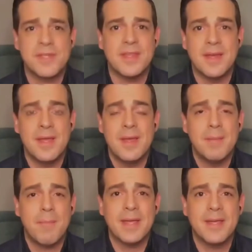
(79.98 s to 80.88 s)
say that
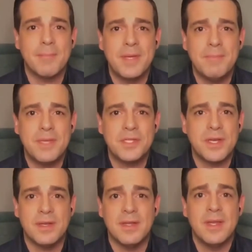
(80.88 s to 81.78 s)
my company,
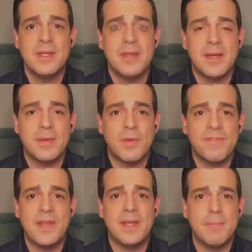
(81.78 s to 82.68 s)
Mission, we're
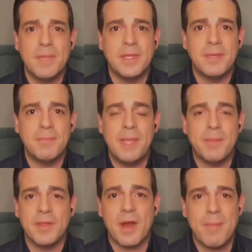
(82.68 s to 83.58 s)
feeding 1 million
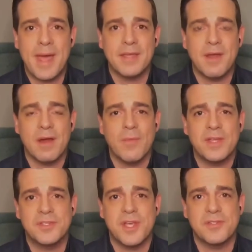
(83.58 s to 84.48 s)
people in our backyard of
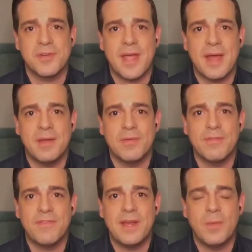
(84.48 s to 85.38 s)
Westchester County
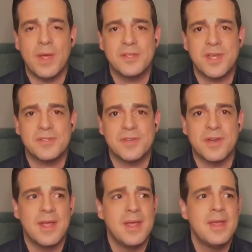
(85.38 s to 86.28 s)
through Feeding
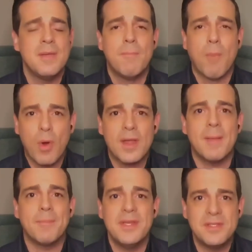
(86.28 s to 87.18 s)
Westchester. More
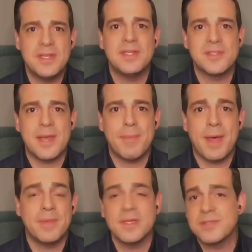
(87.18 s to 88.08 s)
companies need to step
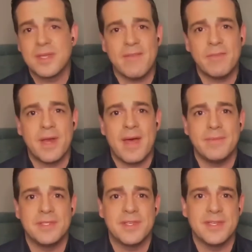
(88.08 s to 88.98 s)
up because the government
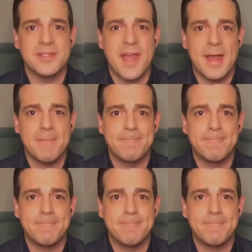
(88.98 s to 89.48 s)
obviously is not.